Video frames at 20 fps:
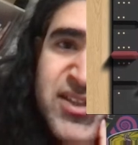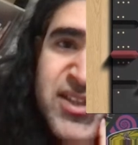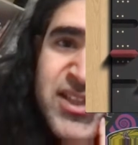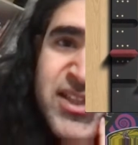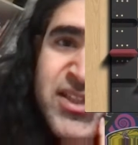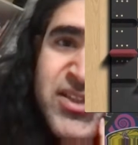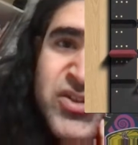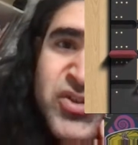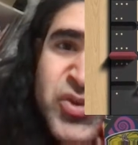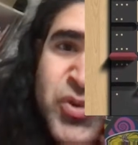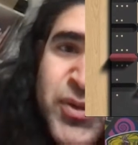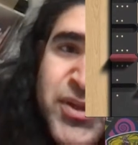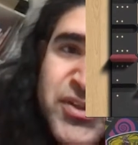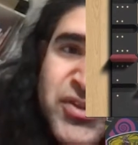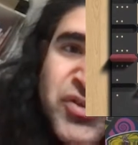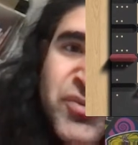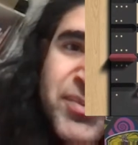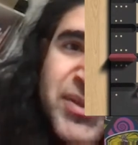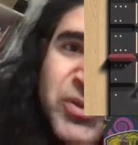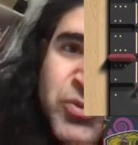is going to
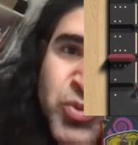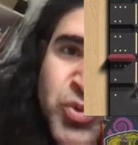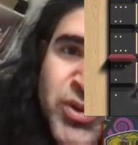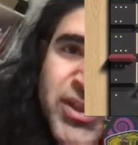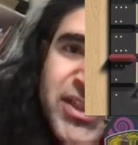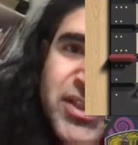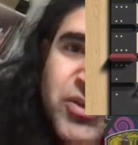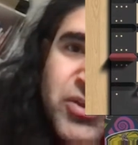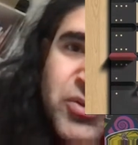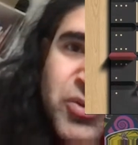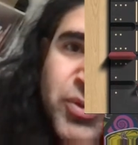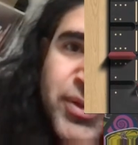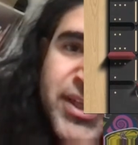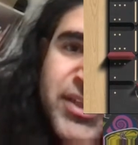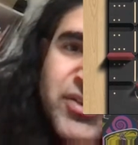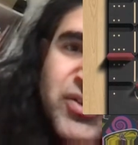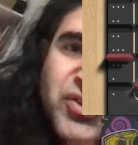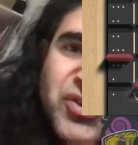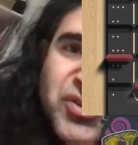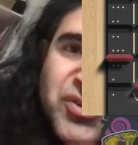be really quick
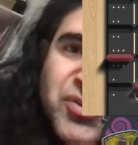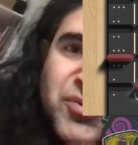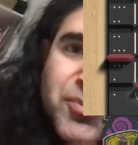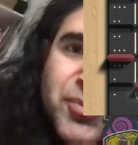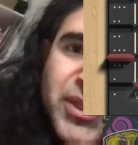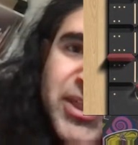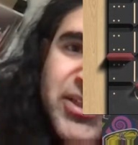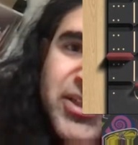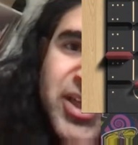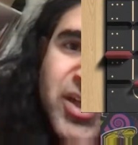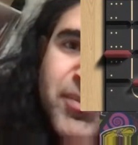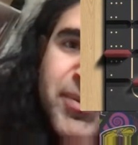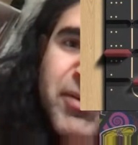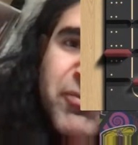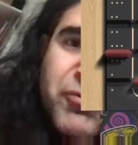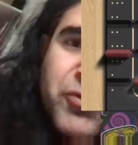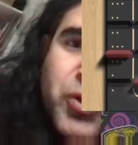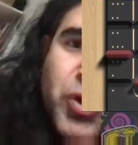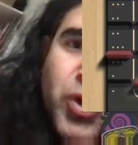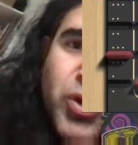to bring up. I've
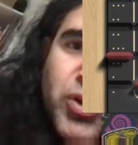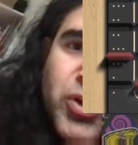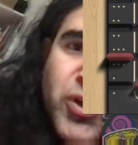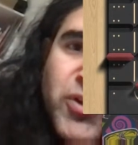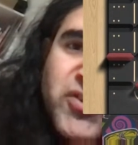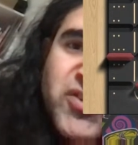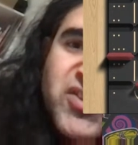not lost